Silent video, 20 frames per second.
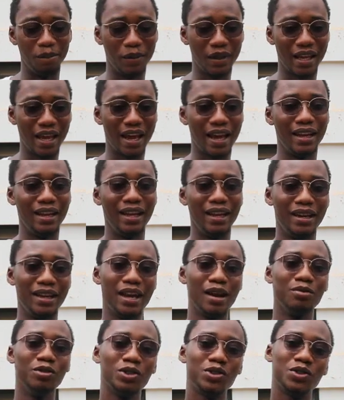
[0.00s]

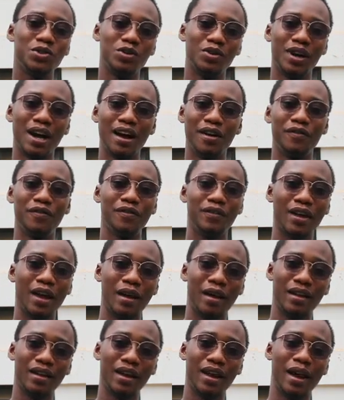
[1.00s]
they're able to have
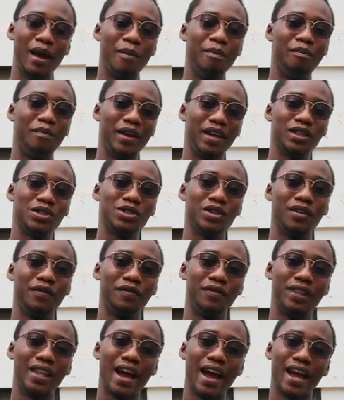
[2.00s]
a bit of
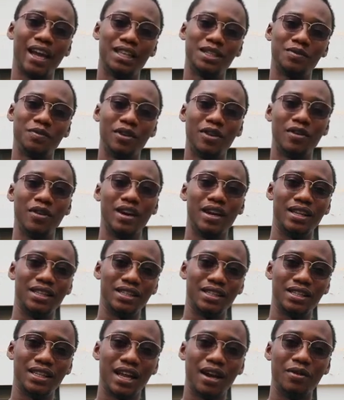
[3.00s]
that
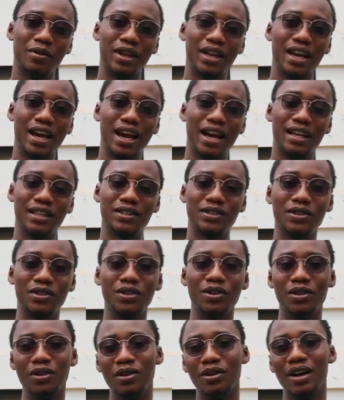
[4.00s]
experience that we had.
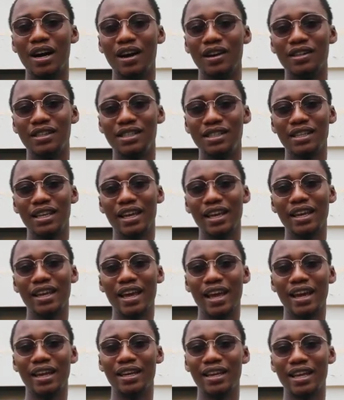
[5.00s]
So I would say,
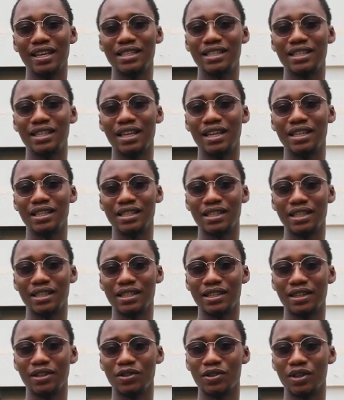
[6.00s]
yeah, in that sense,
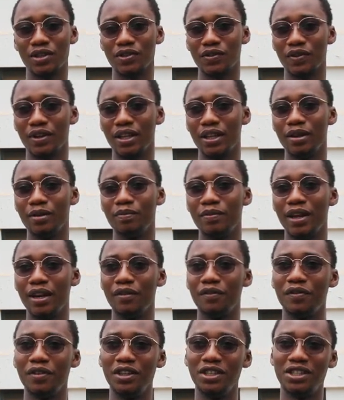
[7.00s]
it was really
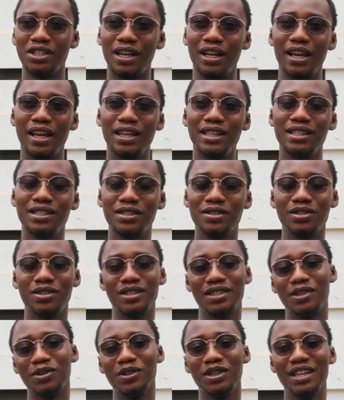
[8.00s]
beneficial. And
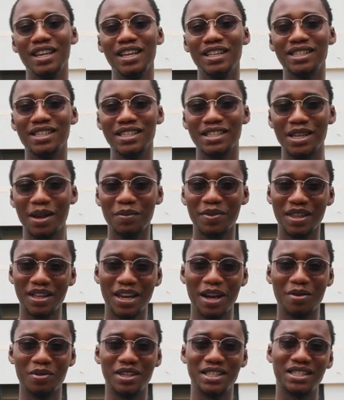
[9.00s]
to date, it's something
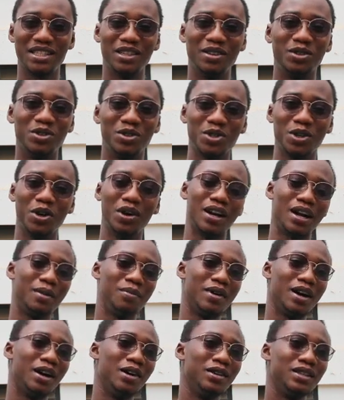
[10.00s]
that we still talk
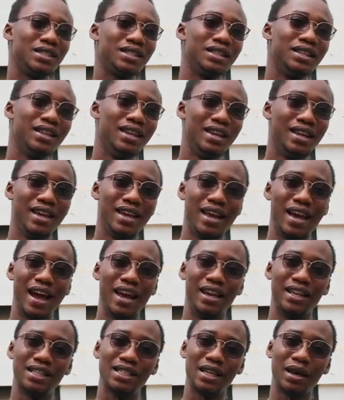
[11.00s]
about,
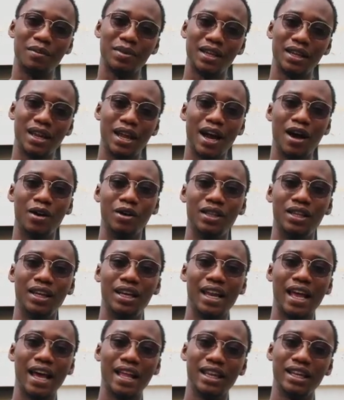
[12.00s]
and it's something that I would
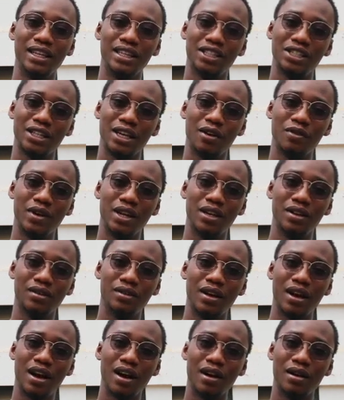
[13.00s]
gladly share with
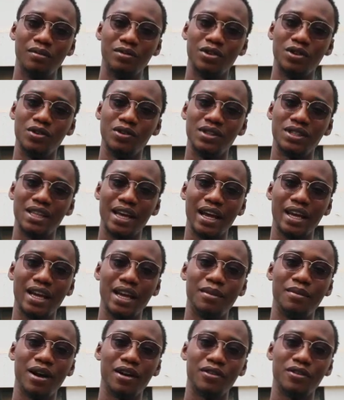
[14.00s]
those I
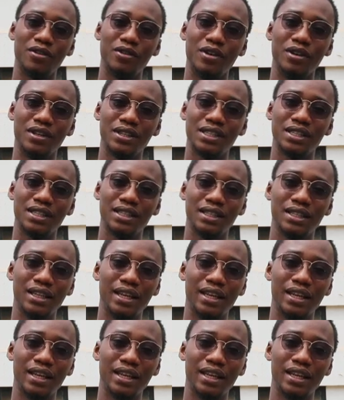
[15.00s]
come across.